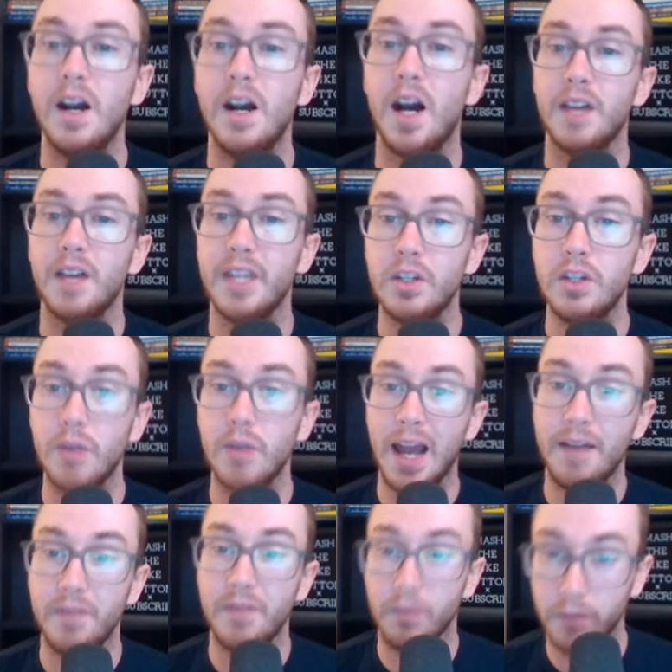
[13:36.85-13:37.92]
Uh, they do
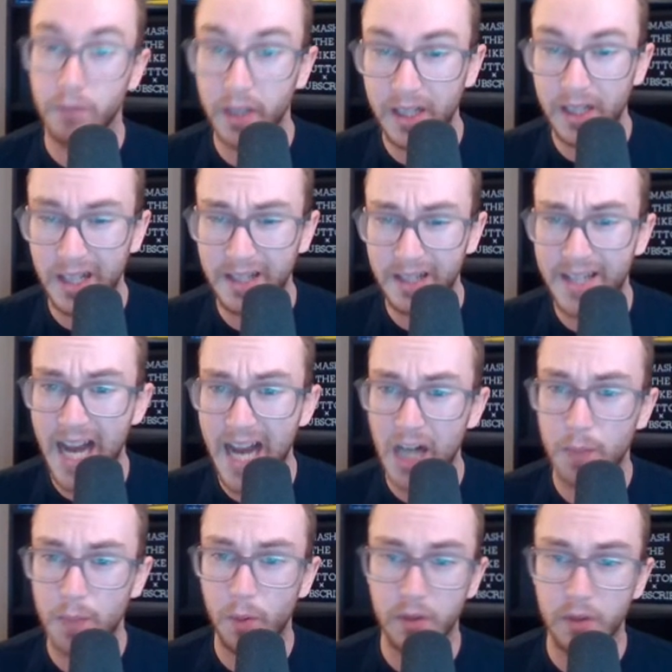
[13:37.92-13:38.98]
have really nice
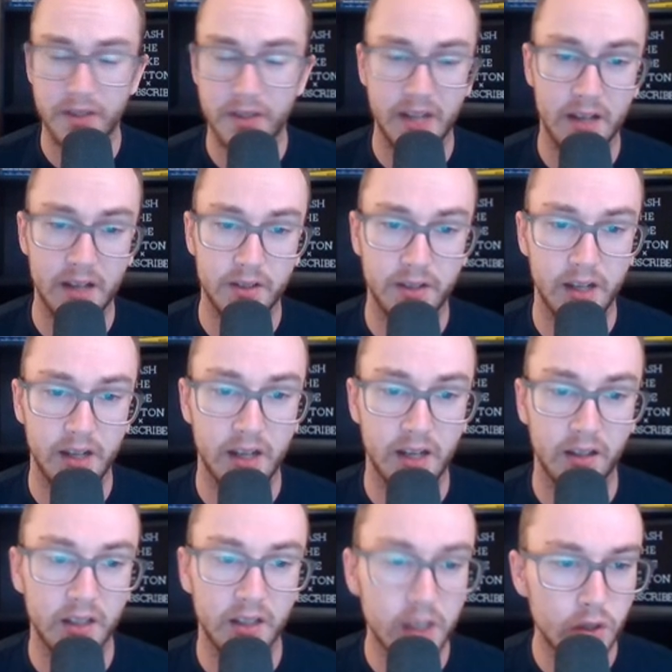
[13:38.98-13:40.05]
dashboard sales and
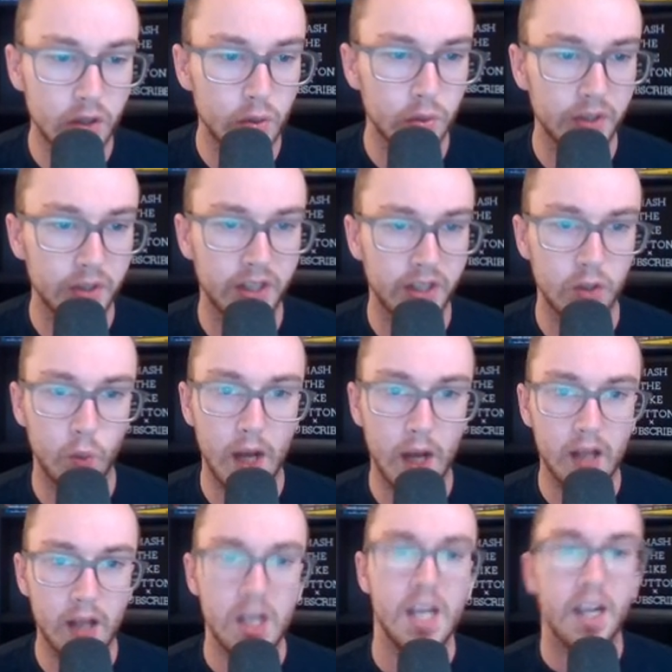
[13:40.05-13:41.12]
analytics tools as
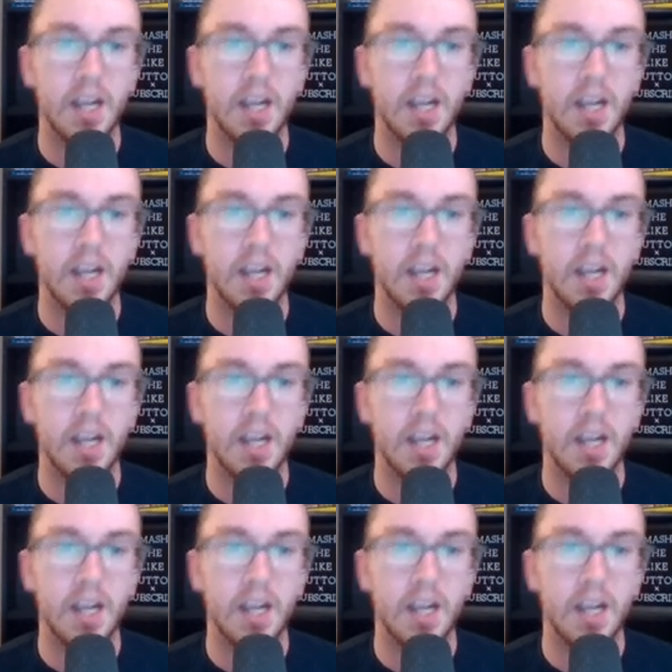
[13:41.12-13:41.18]
well.